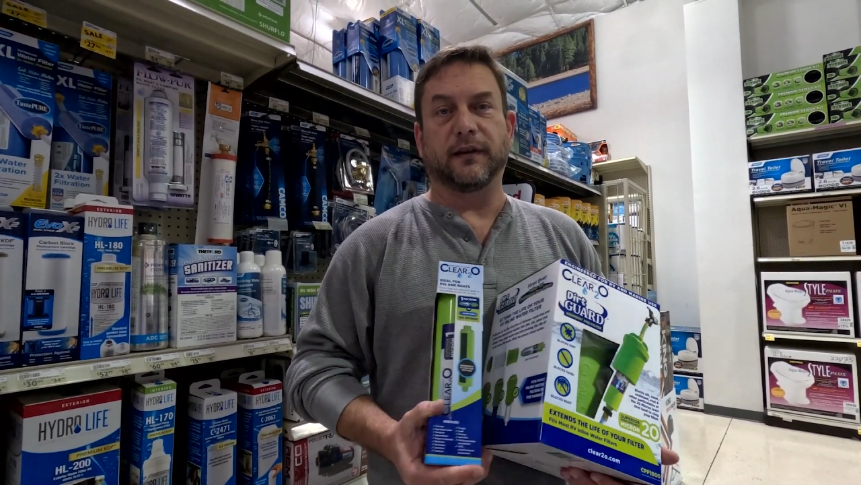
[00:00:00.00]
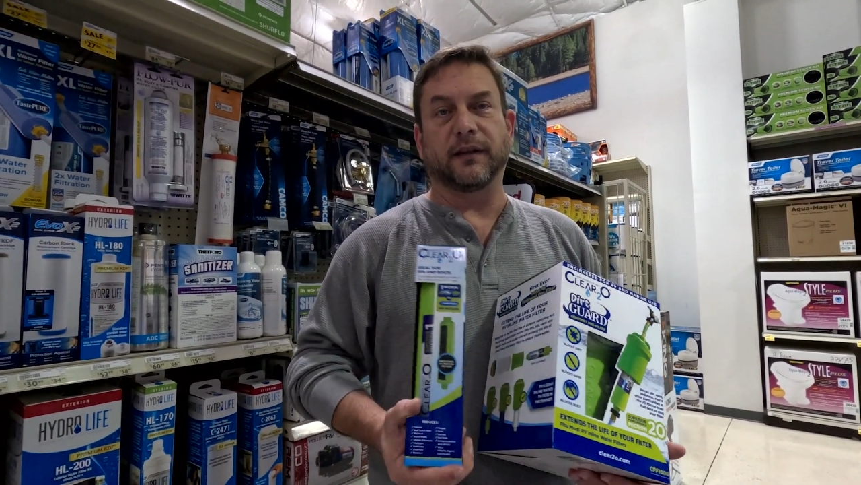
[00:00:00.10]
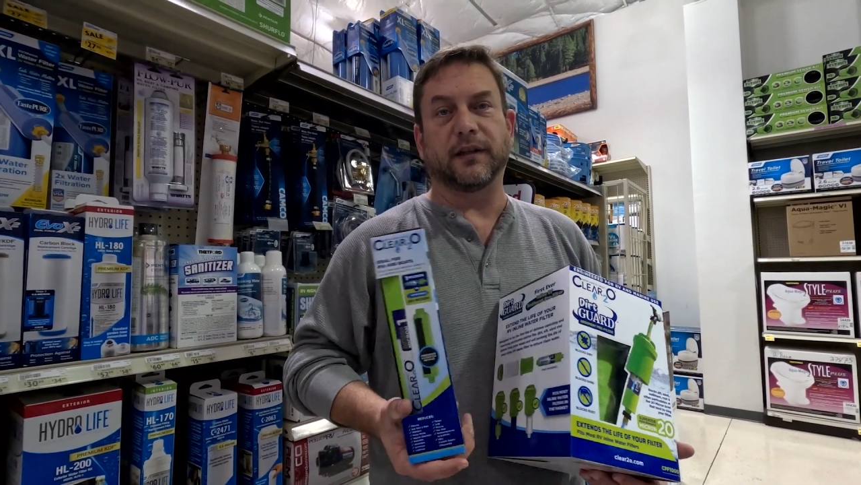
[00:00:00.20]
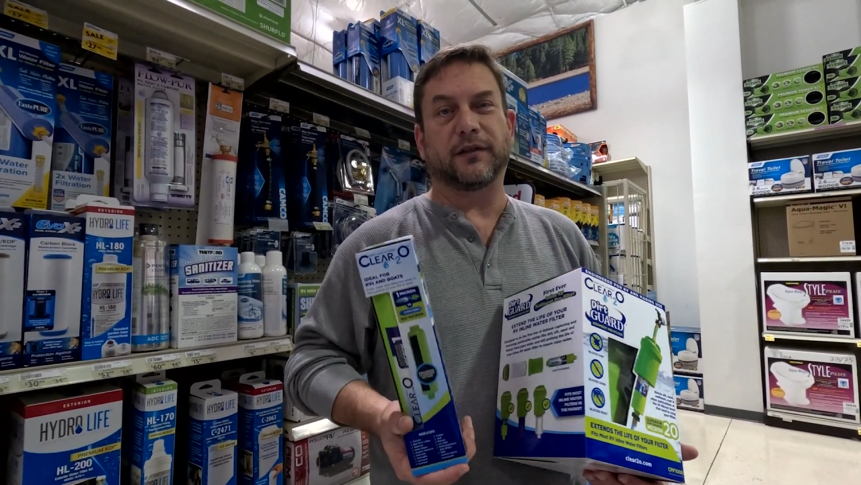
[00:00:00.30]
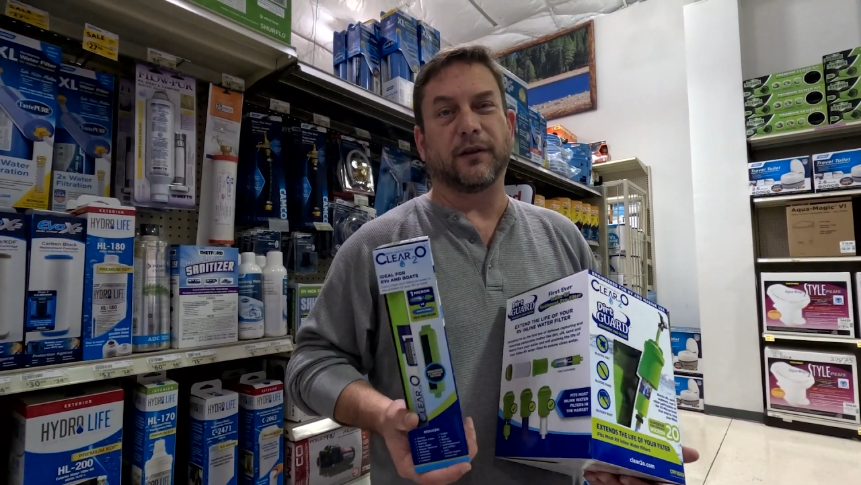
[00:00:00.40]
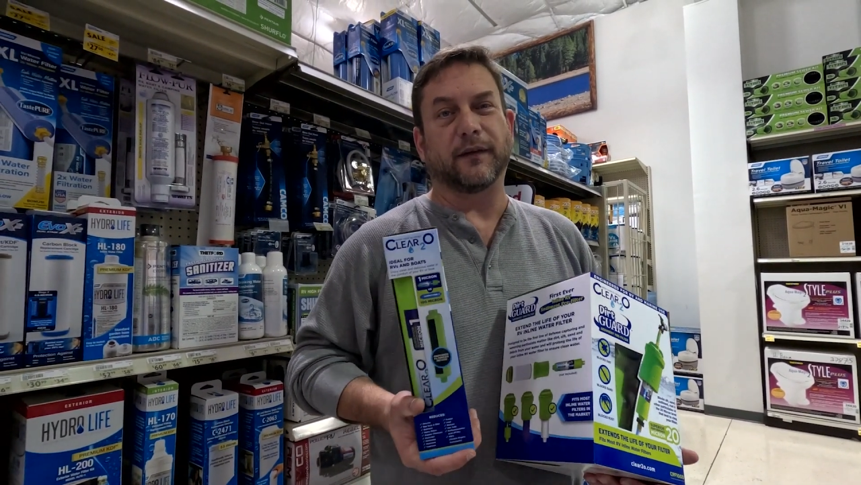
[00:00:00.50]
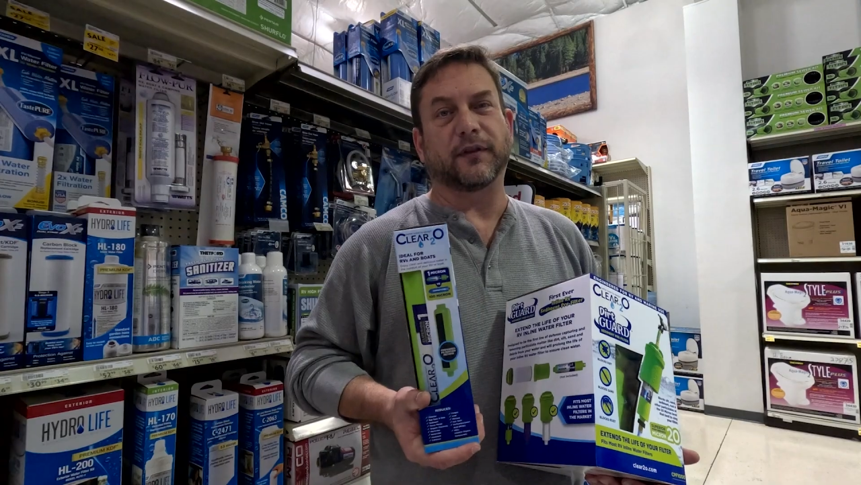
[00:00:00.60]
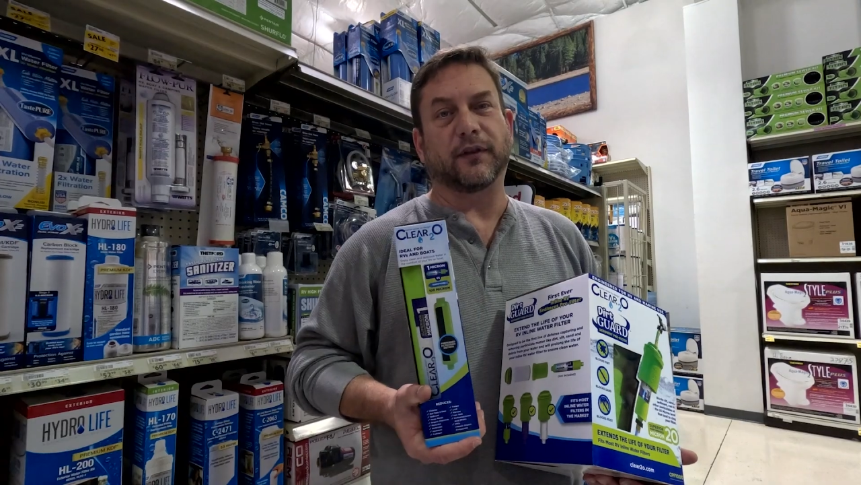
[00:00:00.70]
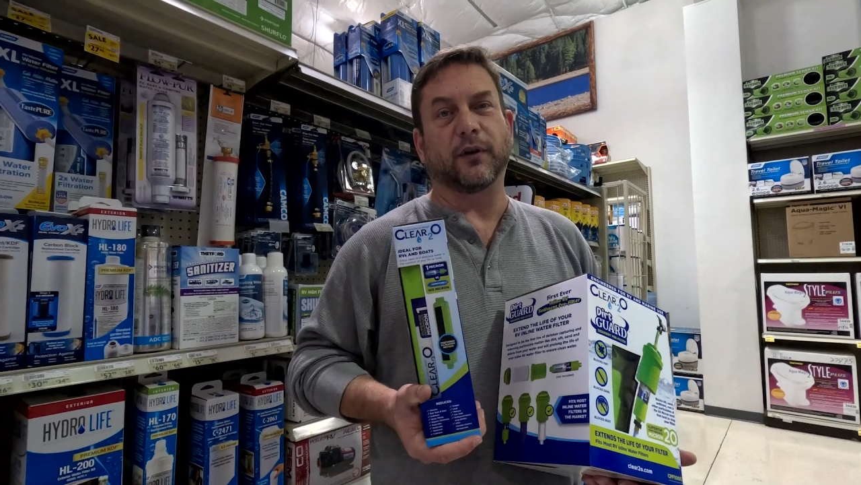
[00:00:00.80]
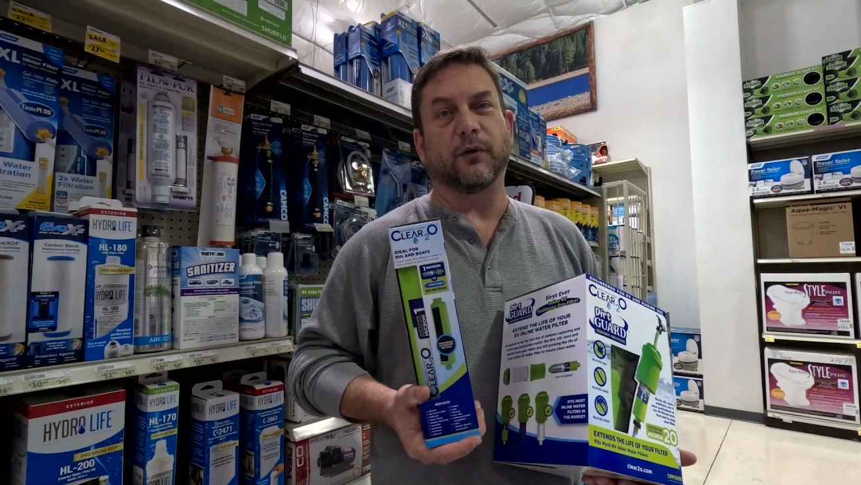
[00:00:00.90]
This you have
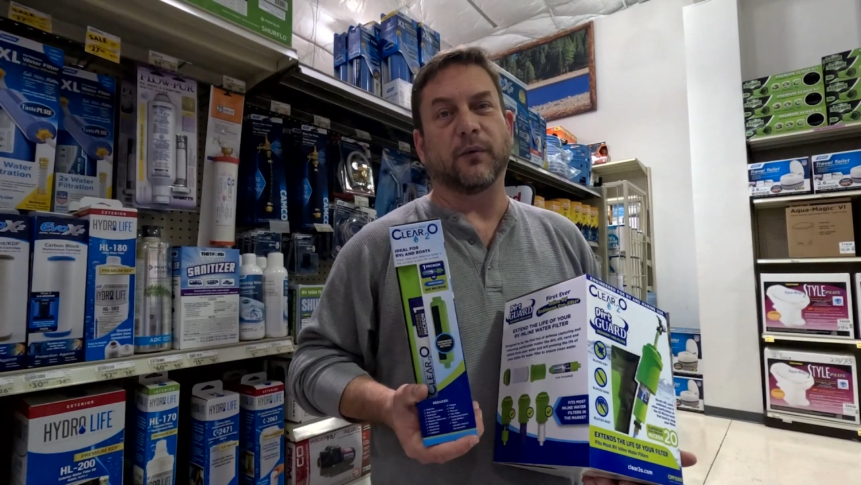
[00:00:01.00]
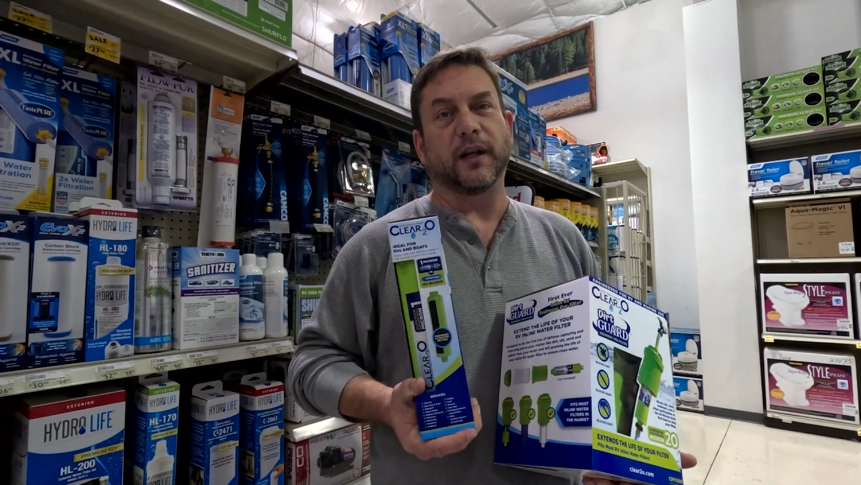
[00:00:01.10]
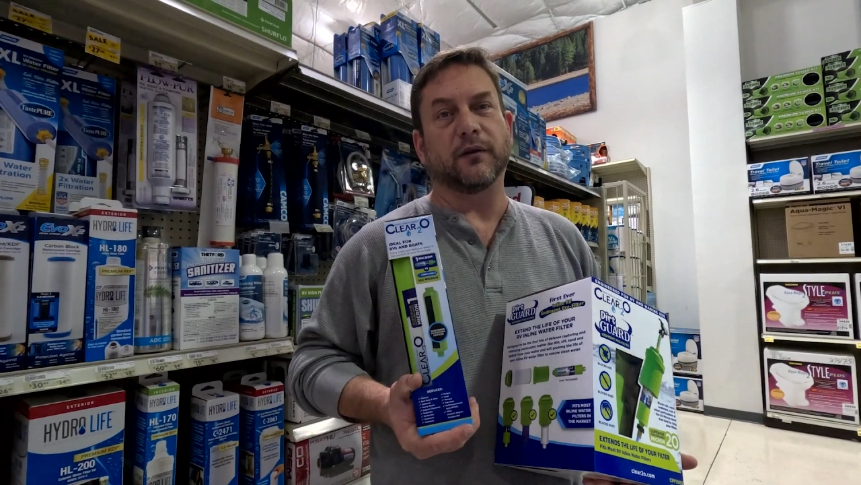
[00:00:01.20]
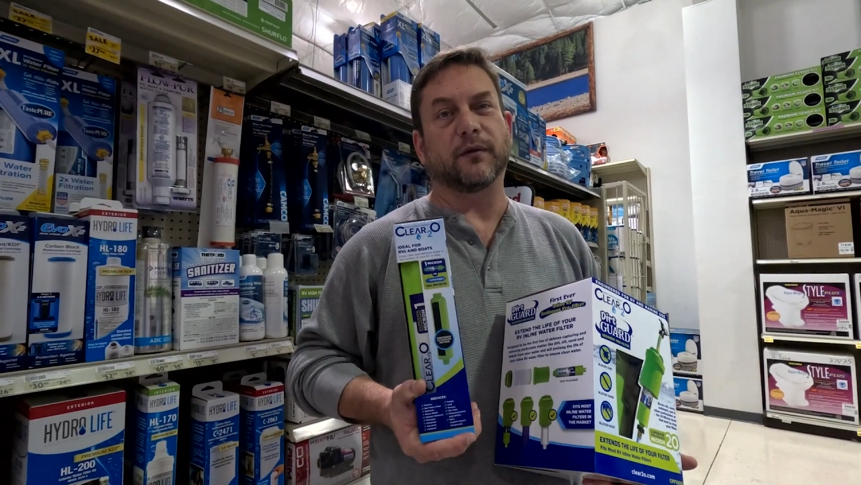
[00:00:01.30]
to throw away and